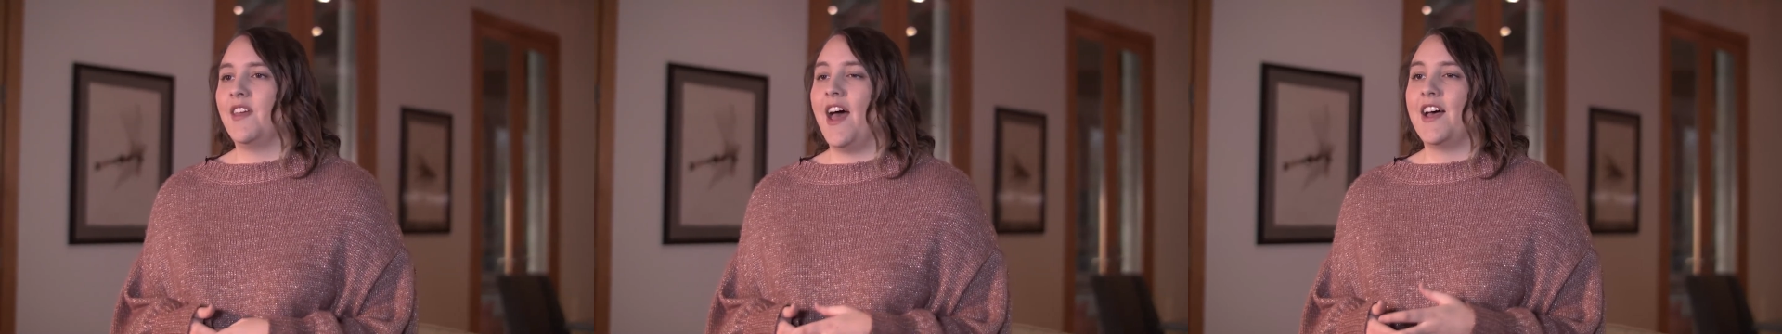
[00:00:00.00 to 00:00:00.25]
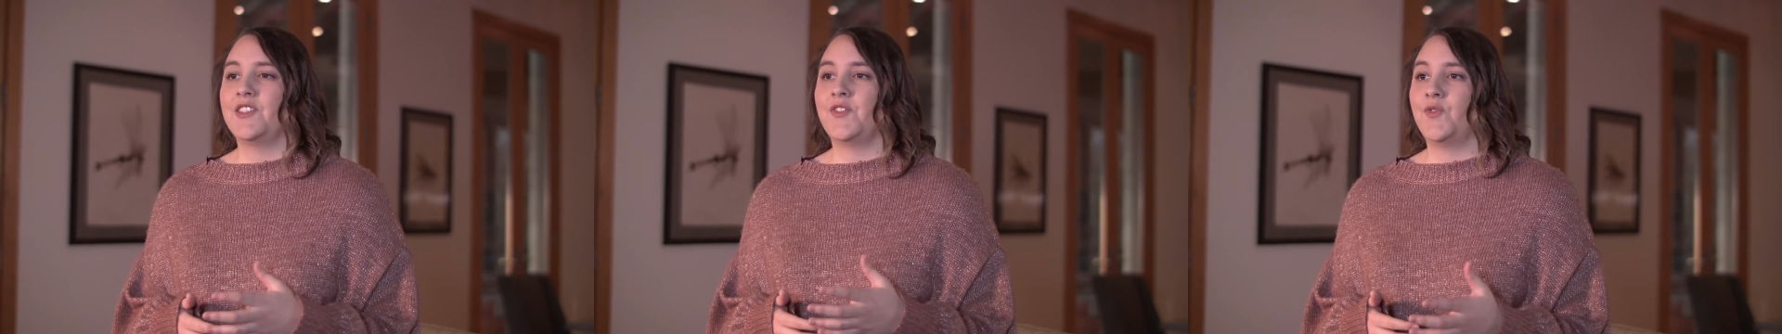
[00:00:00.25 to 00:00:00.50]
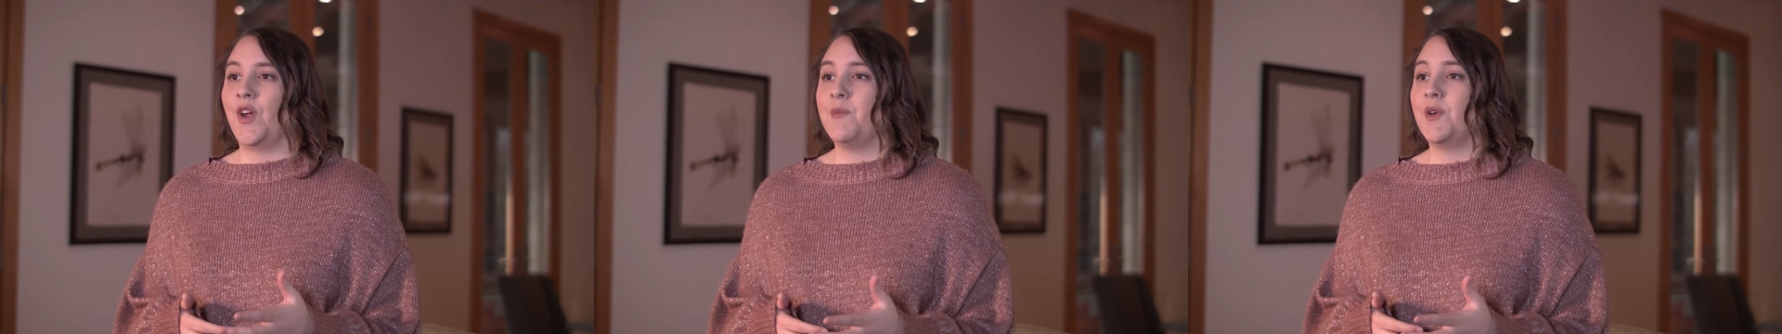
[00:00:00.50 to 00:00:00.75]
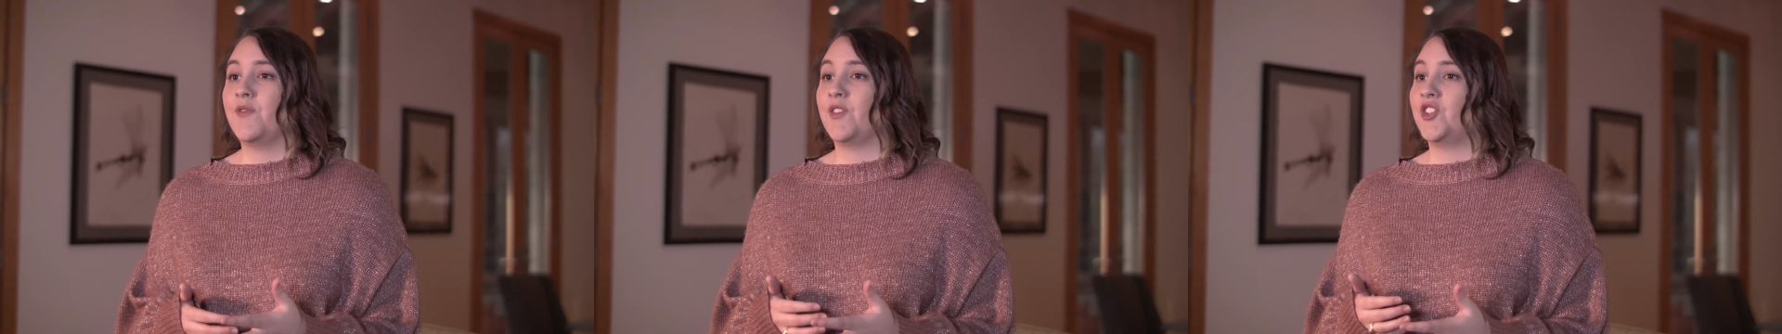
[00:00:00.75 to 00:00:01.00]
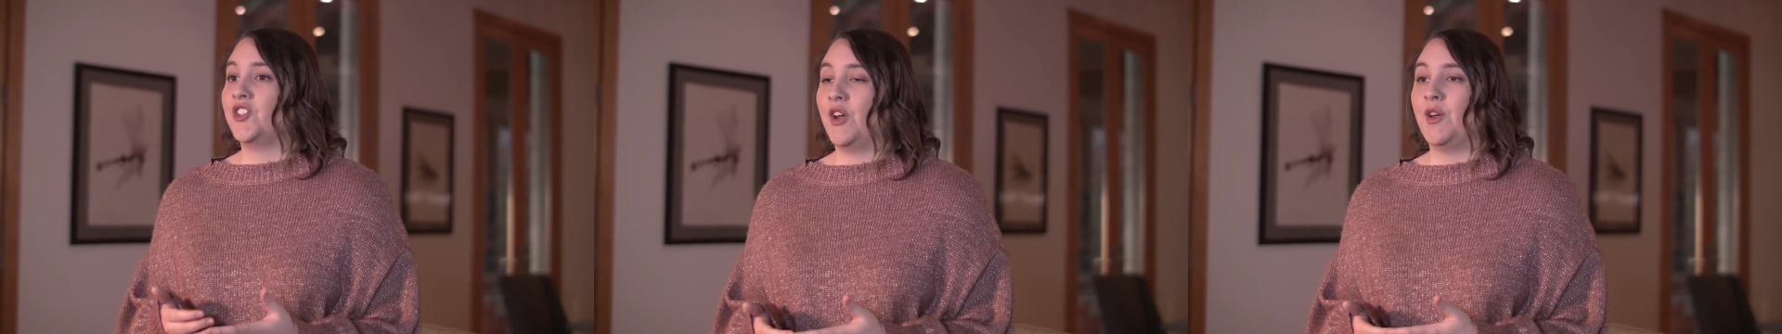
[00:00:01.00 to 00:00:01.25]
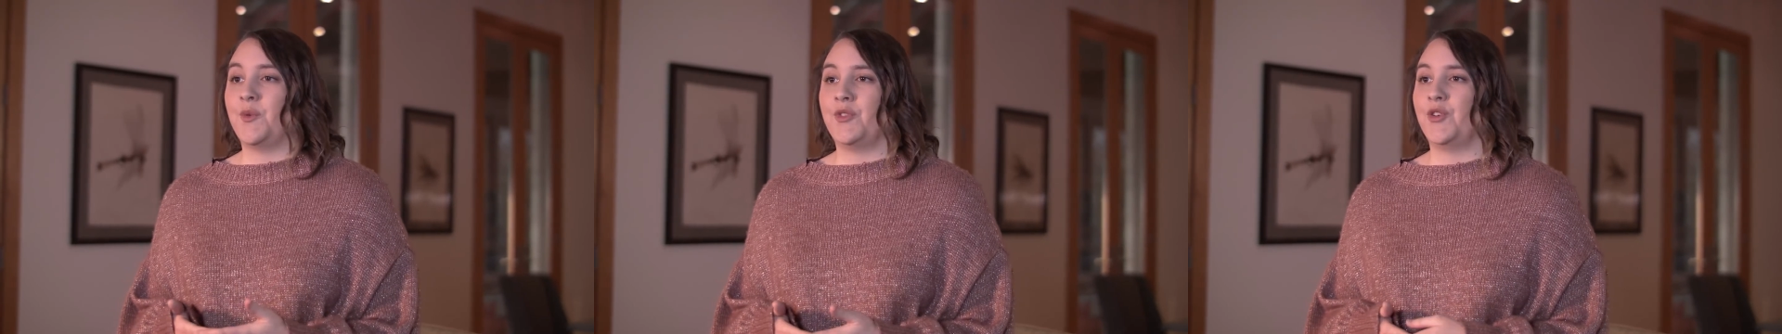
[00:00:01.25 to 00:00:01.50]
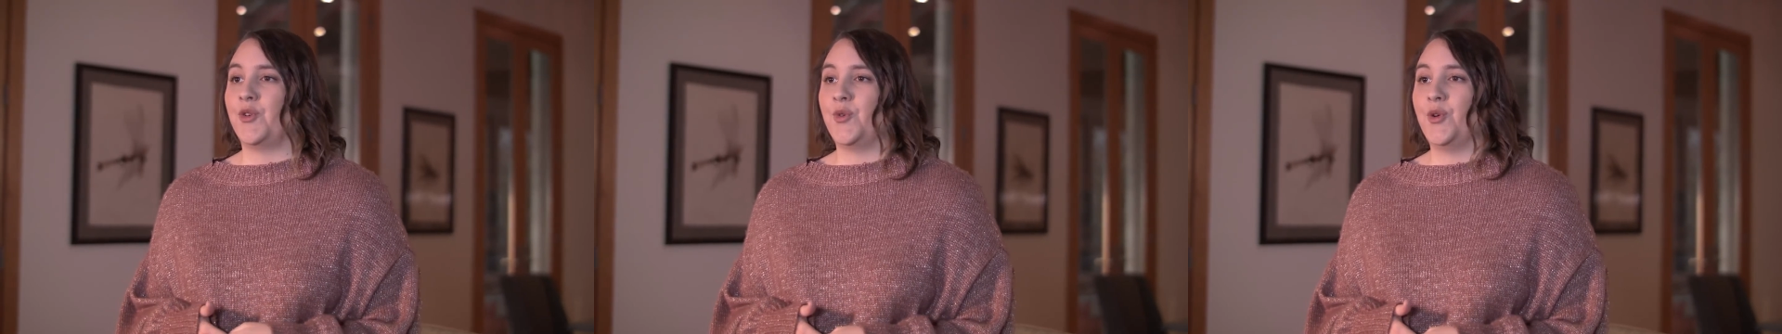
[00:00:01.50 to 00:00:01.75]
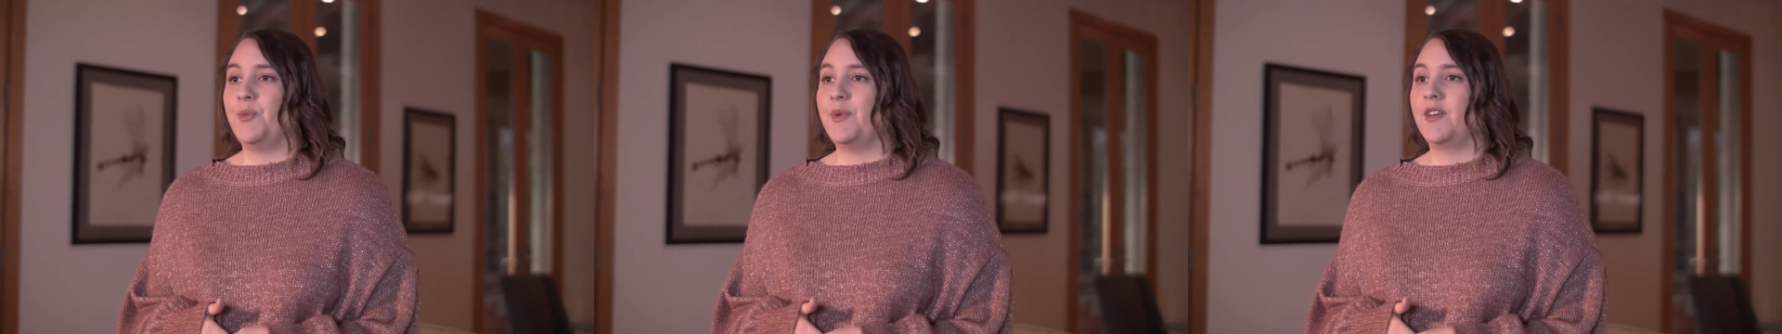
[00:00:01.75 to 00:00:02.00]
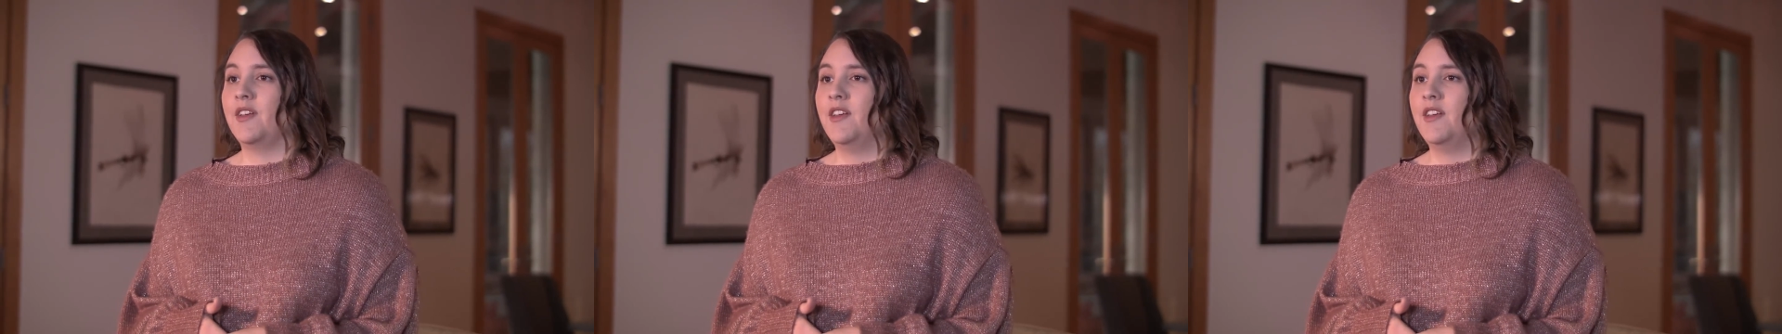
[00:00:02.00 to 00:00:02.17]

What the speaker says: as a framework for sharing with your group.